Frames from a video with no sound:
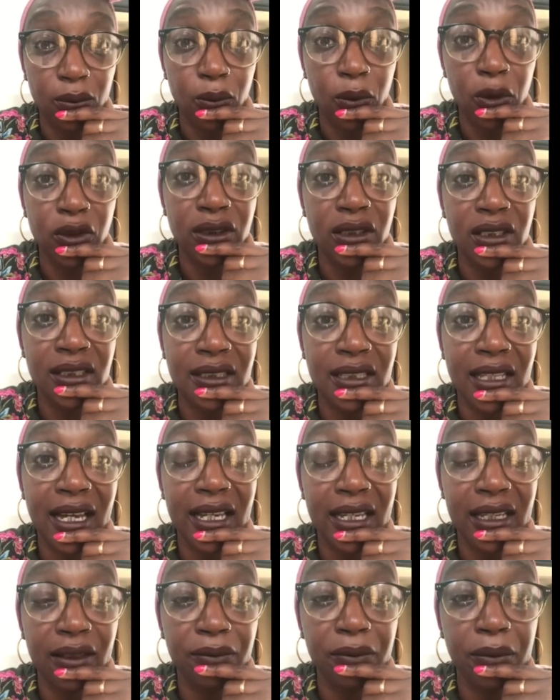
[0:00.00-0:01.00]
What does
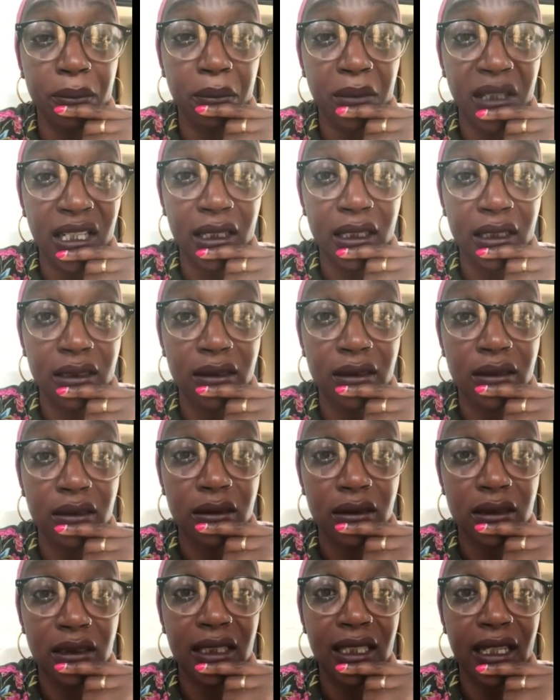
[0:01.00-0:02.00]
that even mean,
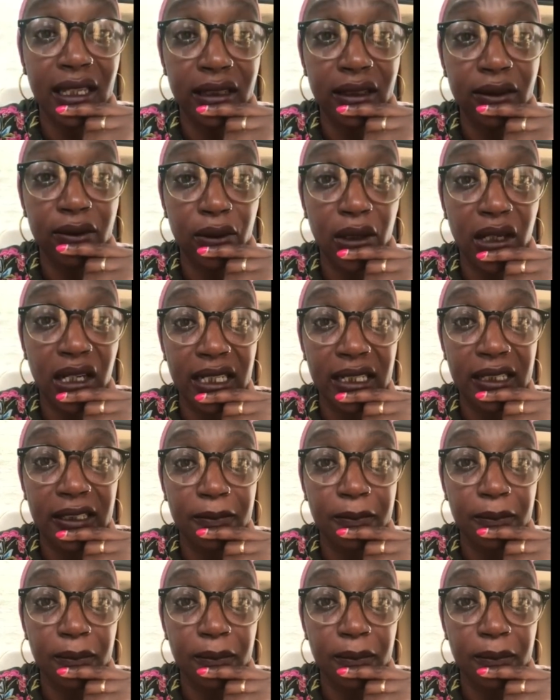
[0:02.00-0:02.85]
to get it right?